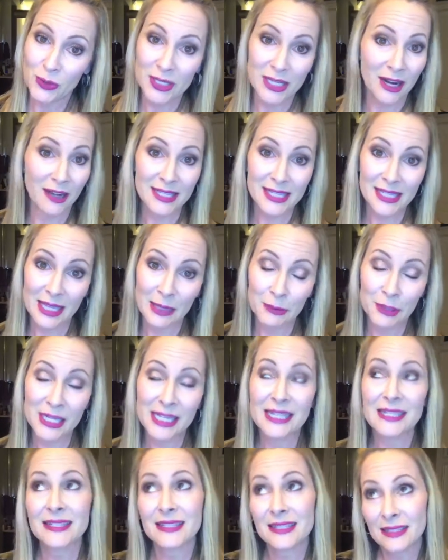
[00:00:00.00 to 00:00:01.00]
use it on
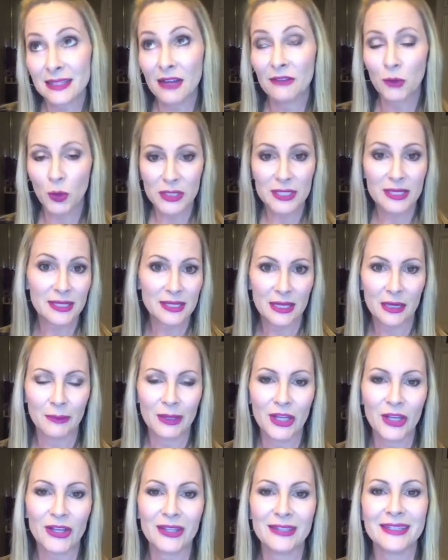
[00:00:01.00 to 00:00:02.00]
celebrities, of course it's going to
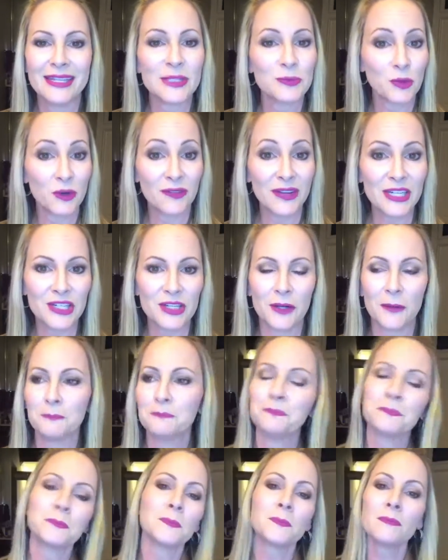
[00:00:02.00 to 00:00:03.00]
be good. It's professional.
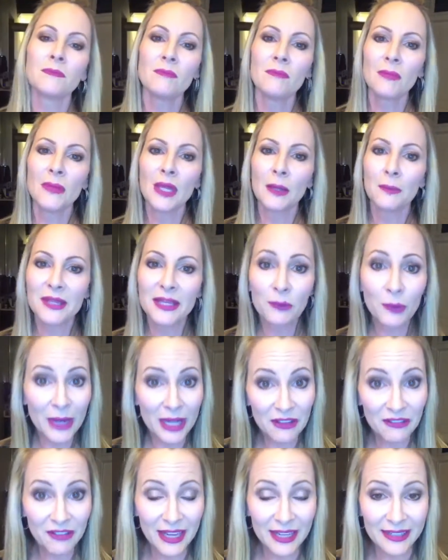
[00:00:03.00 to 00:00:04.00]
Then when
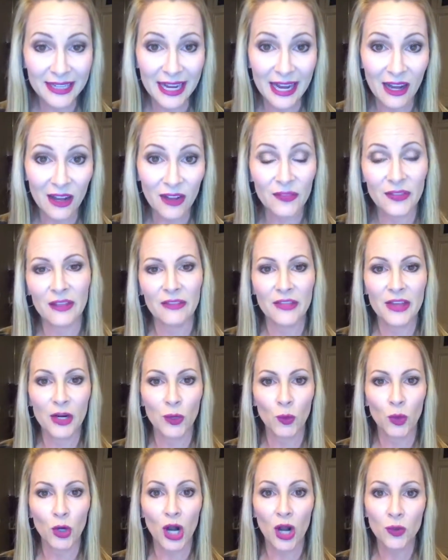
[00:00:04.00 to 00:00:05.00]
I found out that
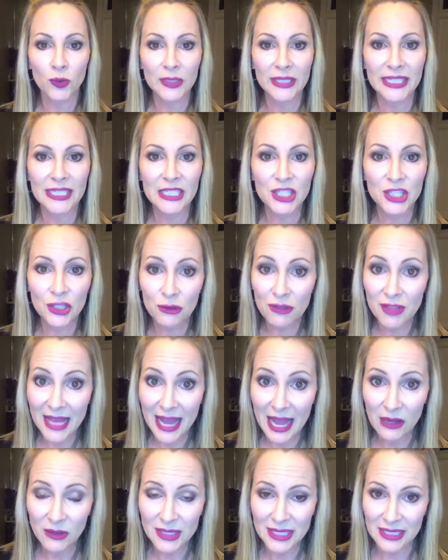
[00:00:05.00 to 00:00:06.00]
there were only
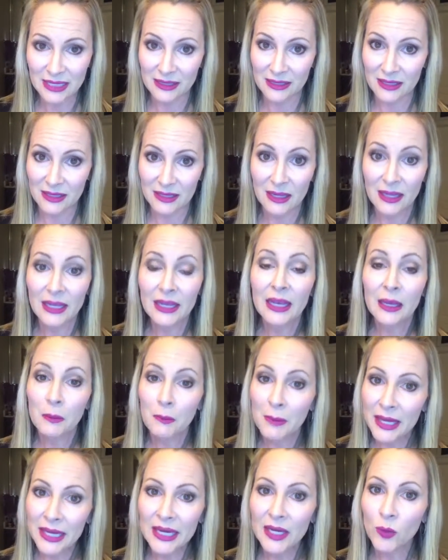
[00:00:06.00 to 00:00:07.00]
2,000
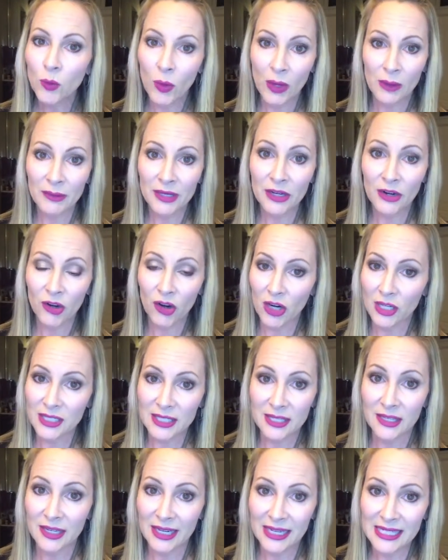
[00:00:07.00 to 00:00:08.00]
men and women
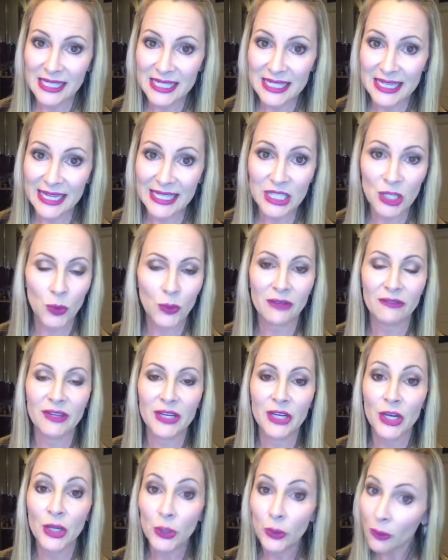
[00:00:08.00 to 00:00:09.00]
across the United States who
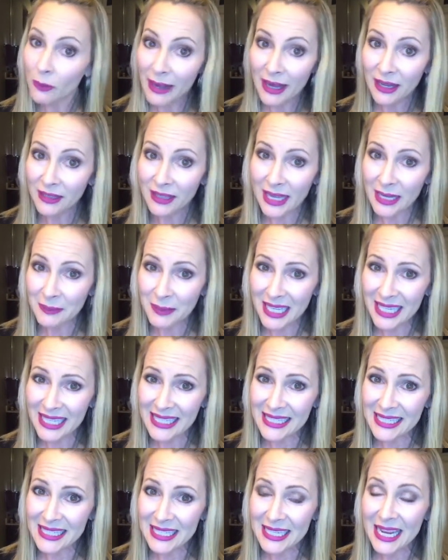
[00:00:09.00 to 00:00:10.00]
even knew about
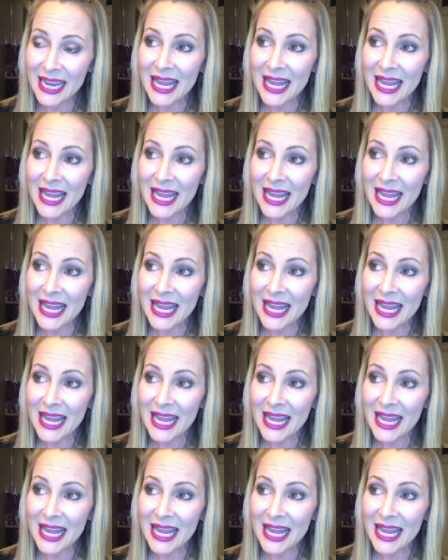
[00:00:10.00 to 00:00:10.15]
LimeLight,